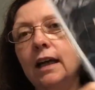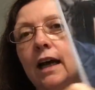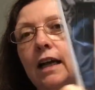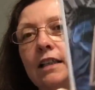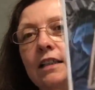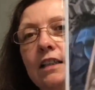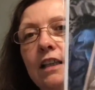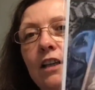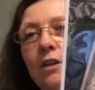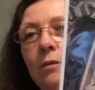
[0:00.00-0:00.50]

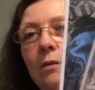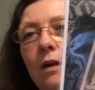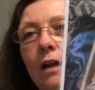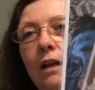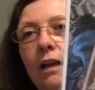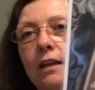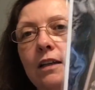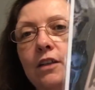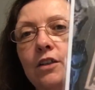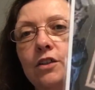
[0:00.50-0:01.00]
That's another one I
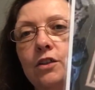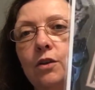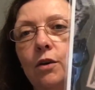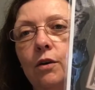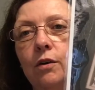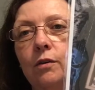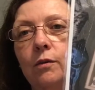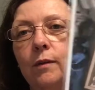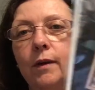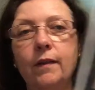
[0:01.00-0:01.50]
like to
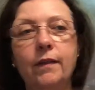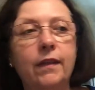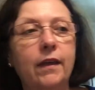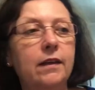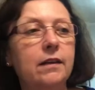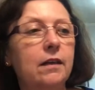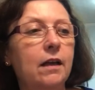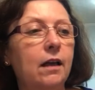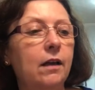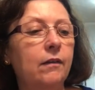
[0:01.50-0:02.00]
start around
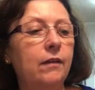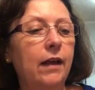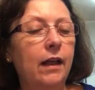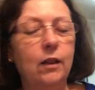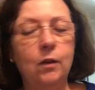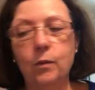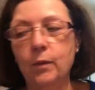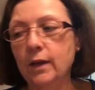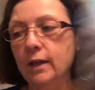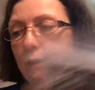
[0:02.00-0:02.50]

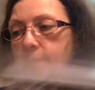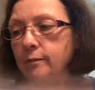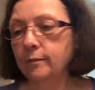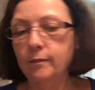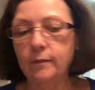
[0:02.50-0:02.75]
Halloween.